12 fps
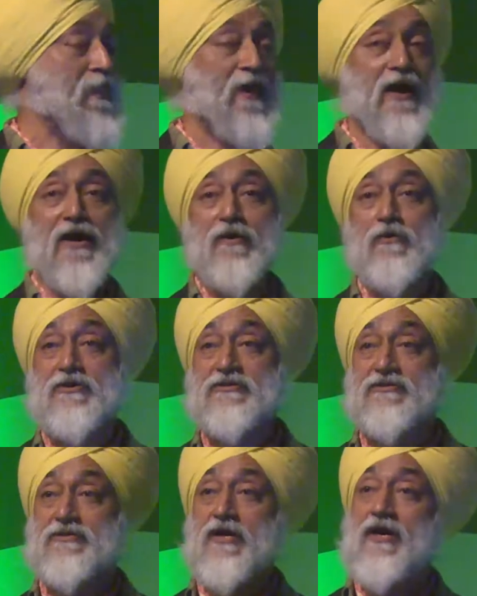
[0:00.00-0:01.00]
I
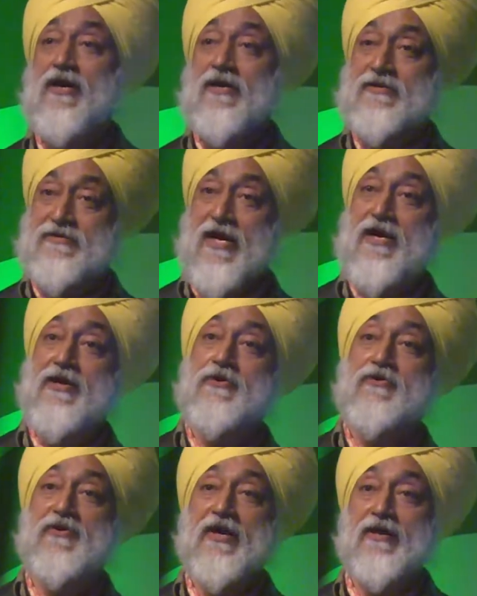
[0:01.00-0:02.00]
was starting to
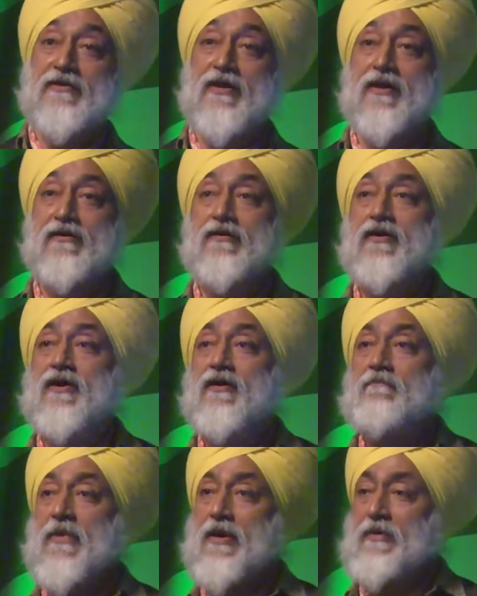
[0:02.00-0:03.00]
think that
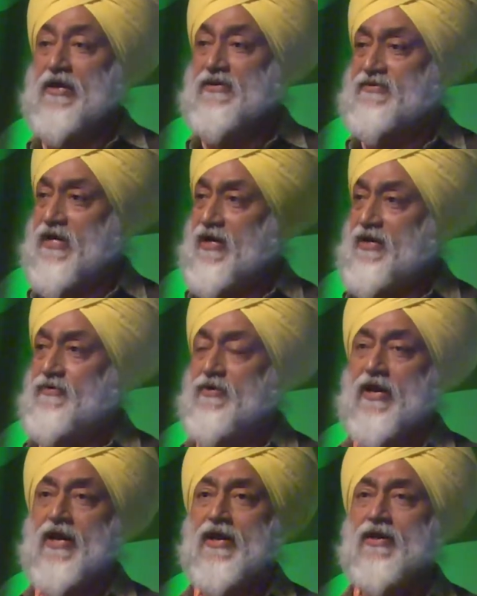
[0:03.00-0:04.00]
maybe studies were
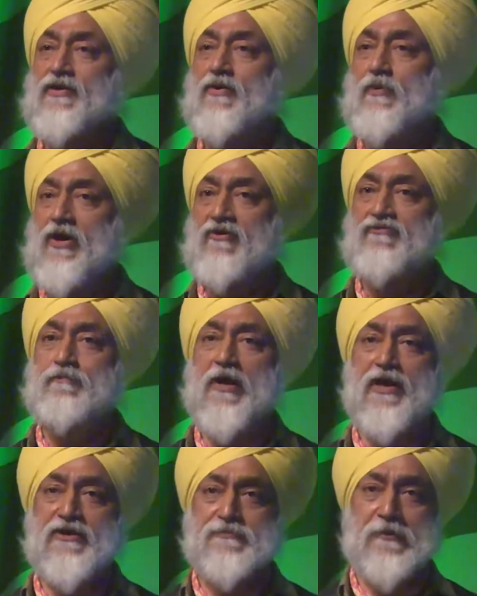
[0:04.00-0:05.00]
getting in the way of my
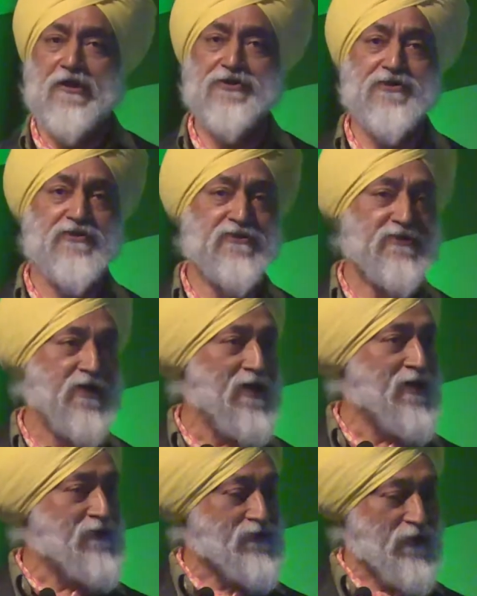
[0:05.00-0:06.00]
expeditions,
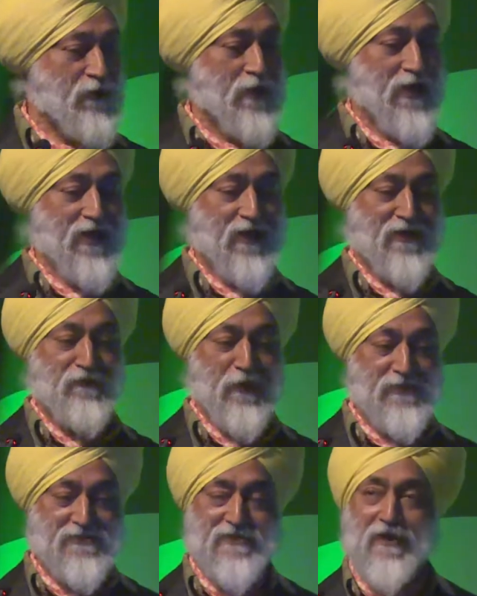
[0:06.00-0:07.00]
so I
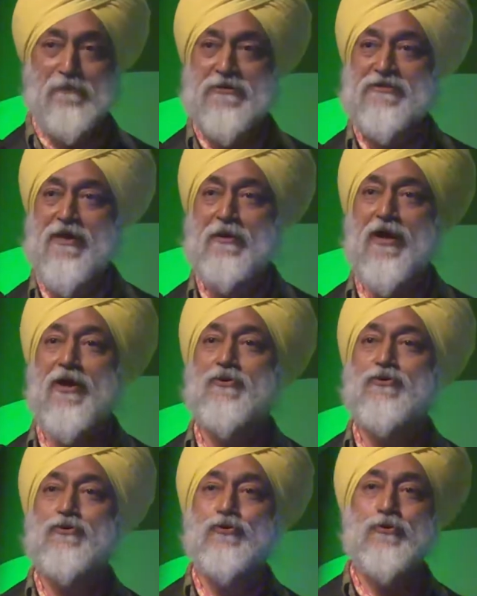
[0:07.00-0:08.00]
convinced them somehow
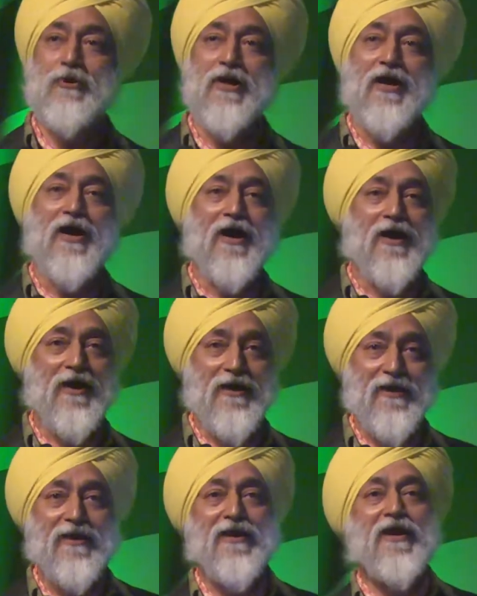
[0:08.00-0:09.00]
to
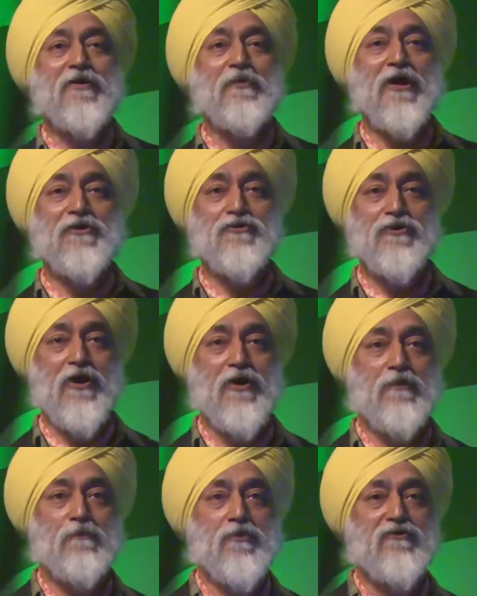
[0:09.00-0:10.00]
get away to
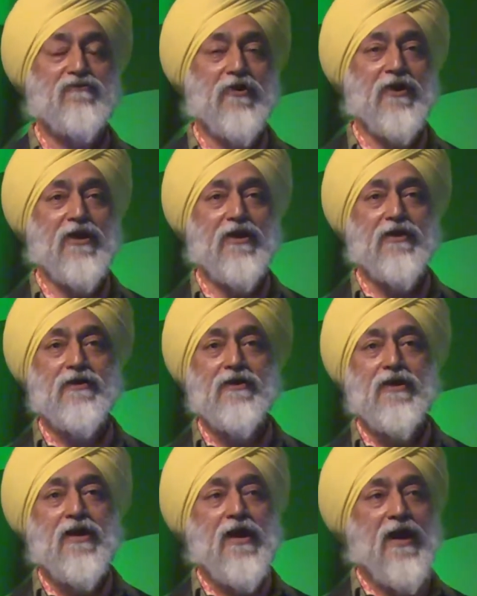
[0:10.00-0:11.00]
Europe for a year
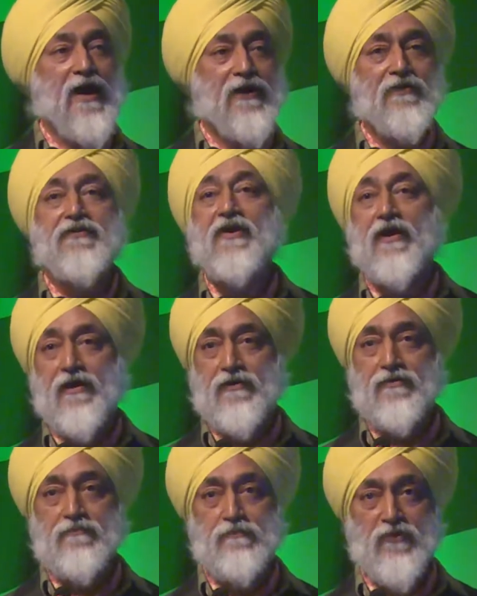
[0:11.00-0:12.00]
and think
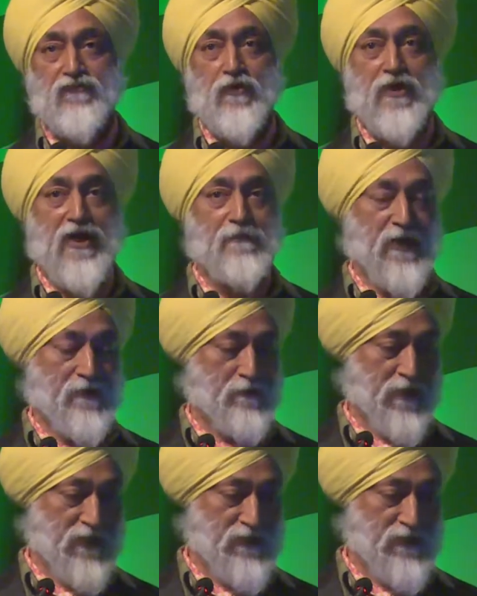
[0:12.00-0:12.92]
before I made my